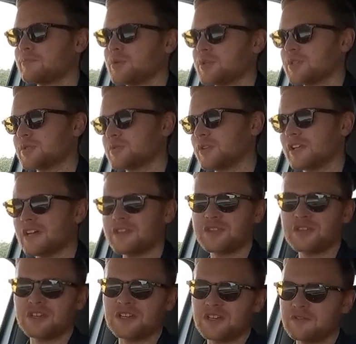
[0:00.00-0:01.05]
because while I
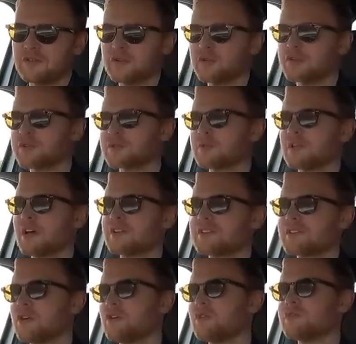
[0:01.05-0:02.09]
think, if we're honest with
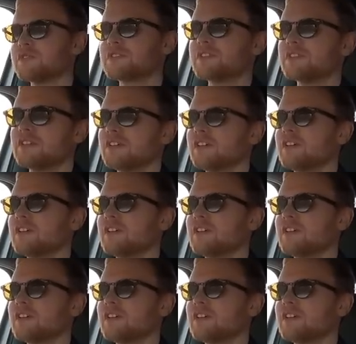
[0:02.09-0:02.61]
ourselves,